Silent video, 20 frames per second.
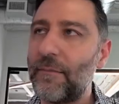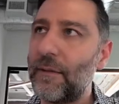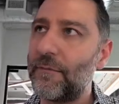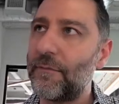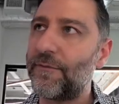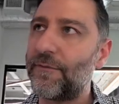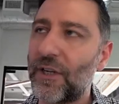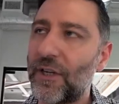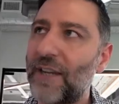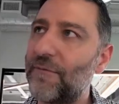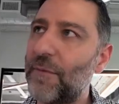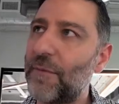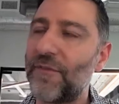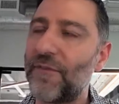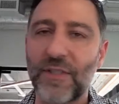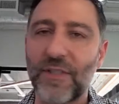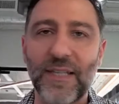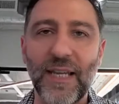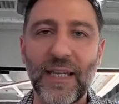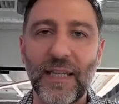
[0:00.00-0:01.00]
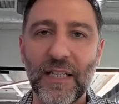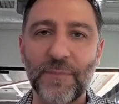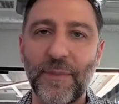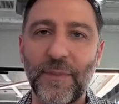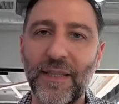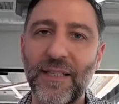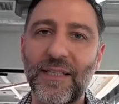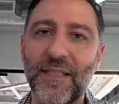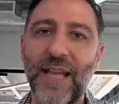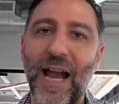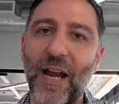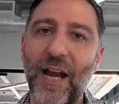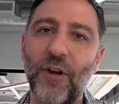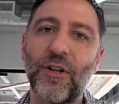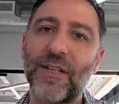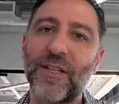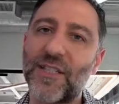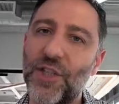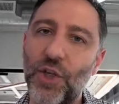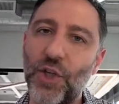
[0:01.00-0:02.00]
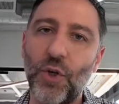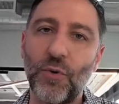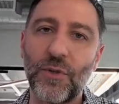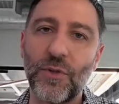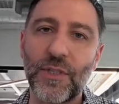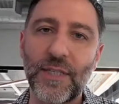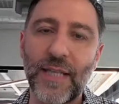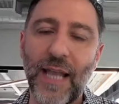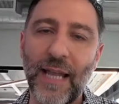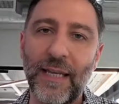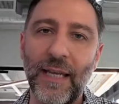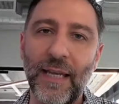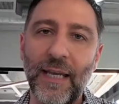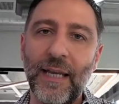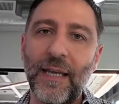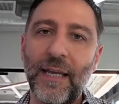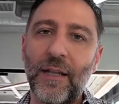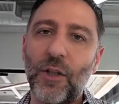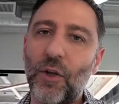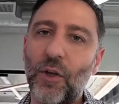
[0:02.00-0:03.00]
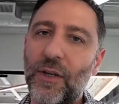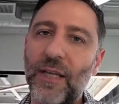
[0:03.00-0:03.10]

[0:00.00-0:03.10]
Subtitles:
forgive me for saying this, but this tired excuse that, look,